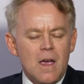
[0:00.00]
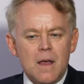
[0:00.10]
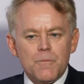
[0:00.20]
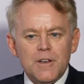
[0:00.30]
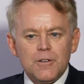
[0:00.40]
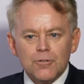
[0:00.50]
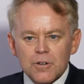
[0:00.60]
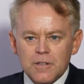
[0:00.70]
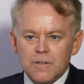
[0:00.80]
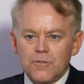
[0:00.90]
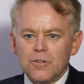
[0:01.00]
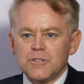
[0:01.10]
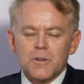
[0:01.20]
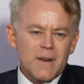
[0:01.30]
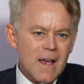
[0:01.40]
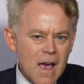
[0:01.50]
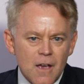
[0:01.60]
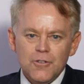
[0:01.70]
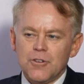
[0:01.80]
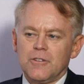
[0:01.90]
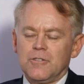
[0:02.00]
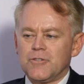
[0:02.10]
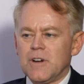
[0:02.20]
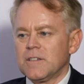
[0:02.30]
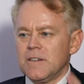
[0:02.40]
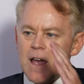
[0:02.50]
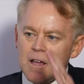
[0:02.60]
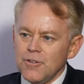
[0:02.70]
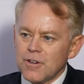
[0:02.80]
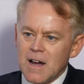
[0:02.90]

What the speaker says: And when you look at the voice, no matter how you construct it, how you